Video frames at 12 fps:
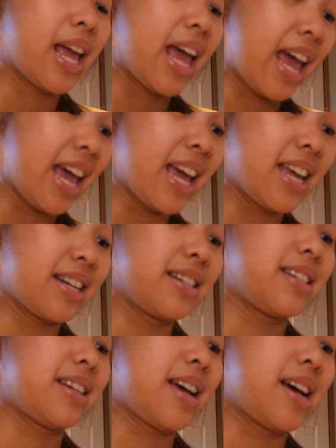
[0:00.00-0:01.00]
And
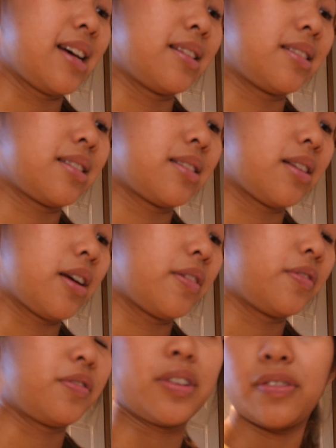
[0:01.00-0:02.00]
it has
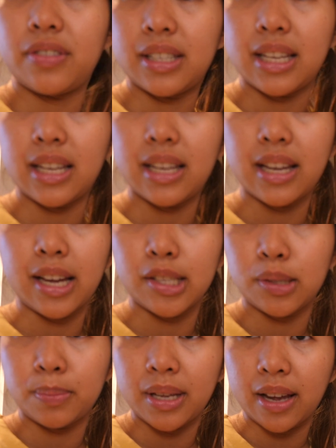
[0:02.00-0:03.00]
50
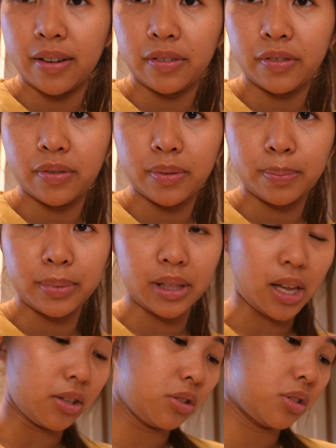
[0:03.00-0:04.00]
SPF
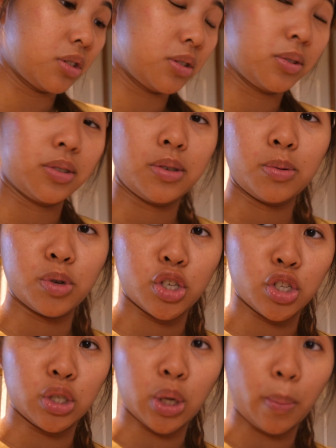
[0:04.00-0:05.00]
plus,
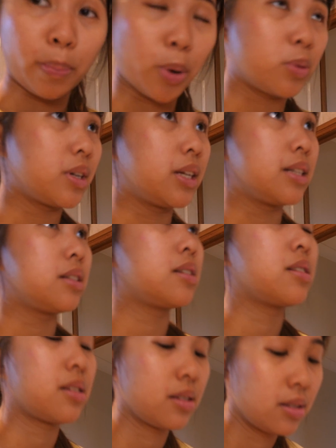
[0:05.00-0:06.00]
which is a
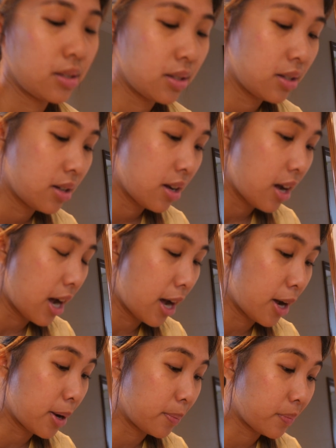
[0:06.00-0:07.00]
bonus.
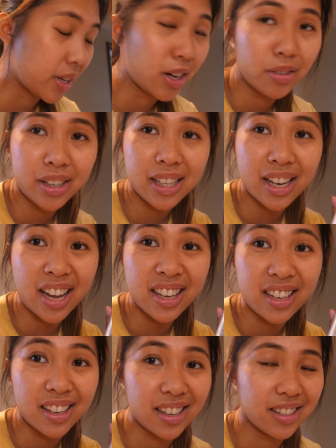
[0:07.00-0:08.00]
And I really
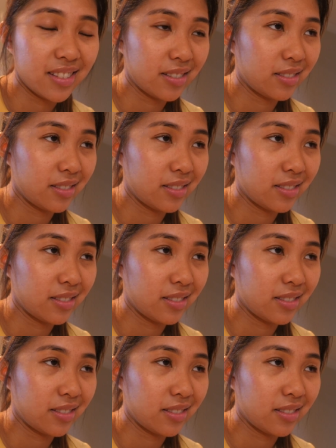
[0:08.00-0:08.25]
like it.